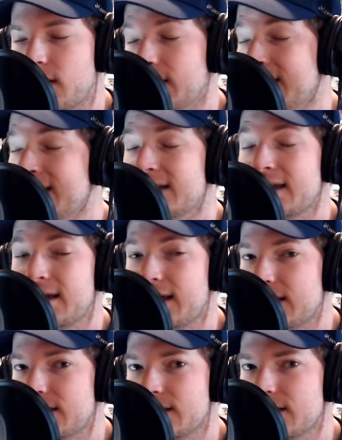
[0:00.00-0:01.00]
at least in the
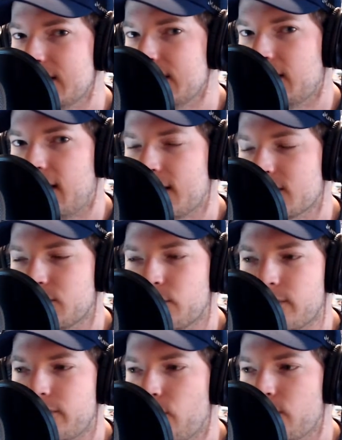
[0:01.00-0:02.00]
ACC the last
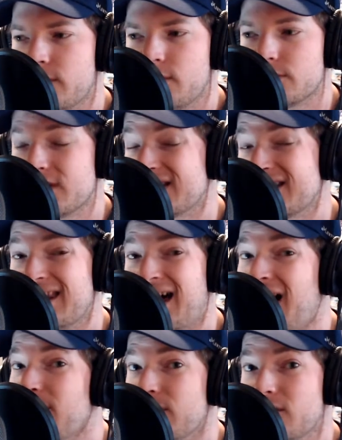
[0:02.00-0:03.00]
3-4 years, has
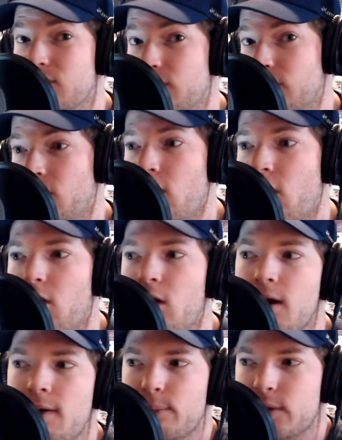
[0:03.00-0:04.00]
not been good at all
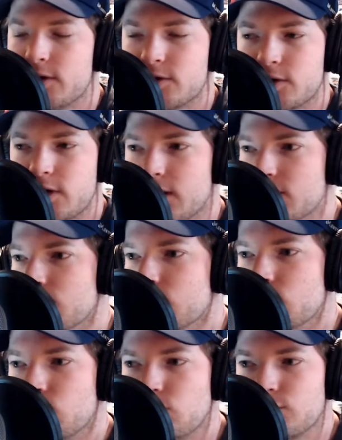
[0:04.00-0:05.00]
because, again,
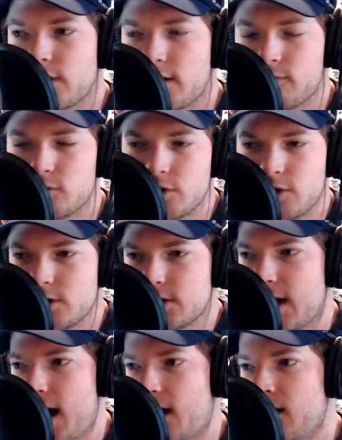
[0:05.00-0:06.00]
schools like Virginia
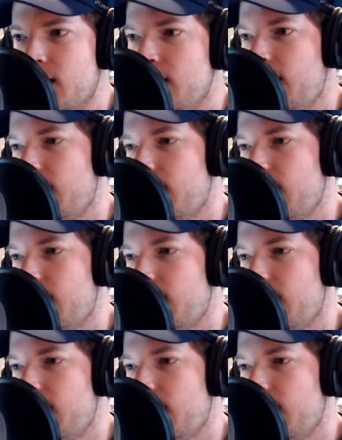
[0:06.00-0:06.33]
Tech and